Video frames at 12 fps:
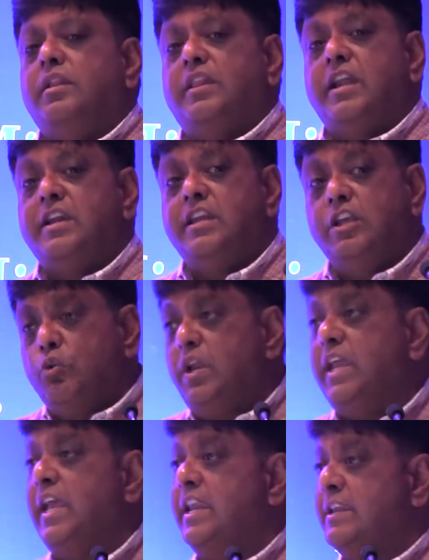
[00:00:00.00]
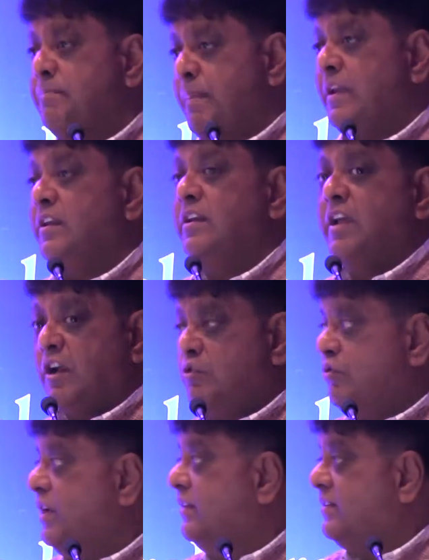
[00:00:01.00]
that newly independent
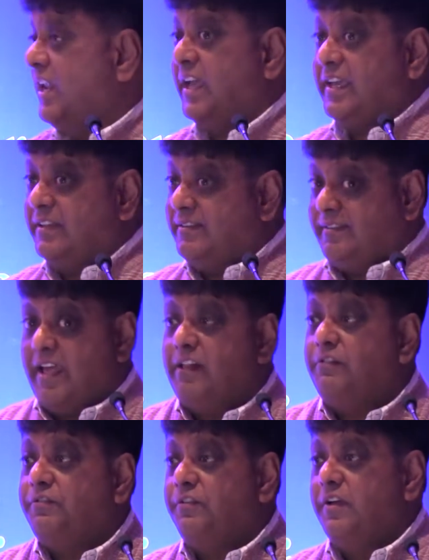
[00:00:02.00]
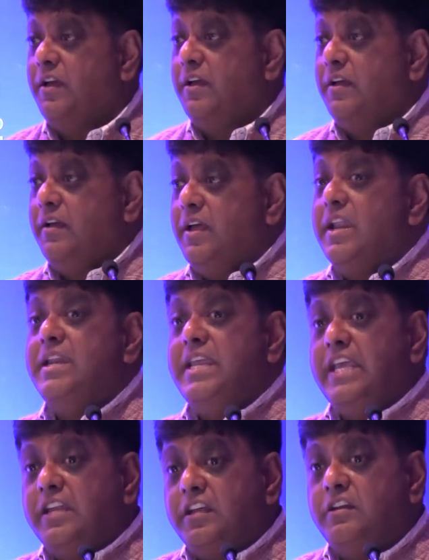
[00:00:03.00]
countries like itself
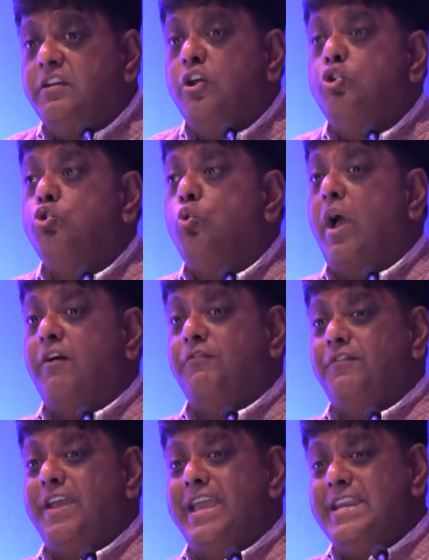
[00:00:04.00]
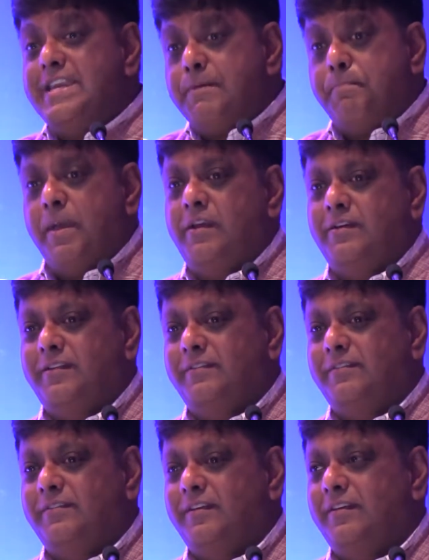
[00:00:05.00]
needed to have
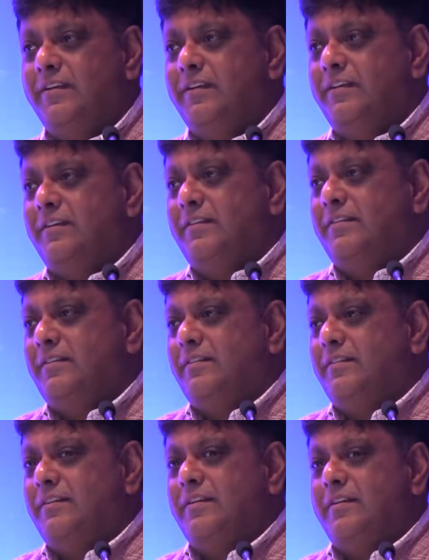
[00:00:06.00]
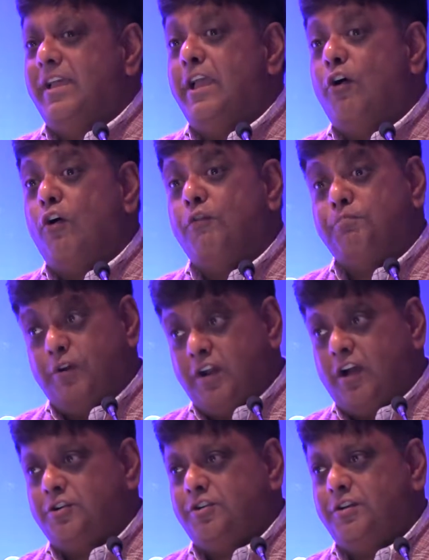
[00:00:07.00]
independence of
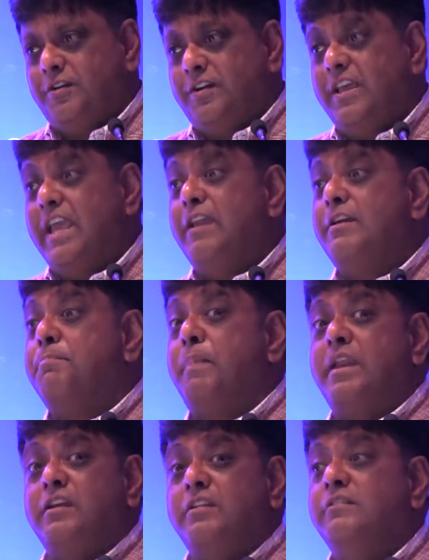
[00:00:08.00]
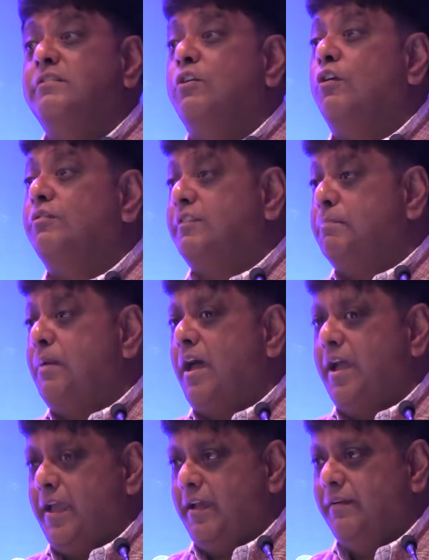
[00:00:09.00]
production, independence of
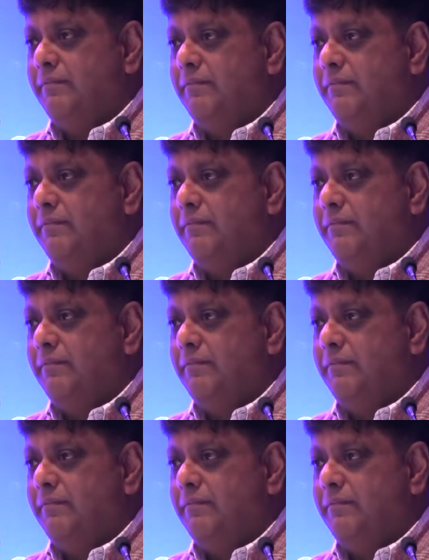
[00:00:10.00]
supply.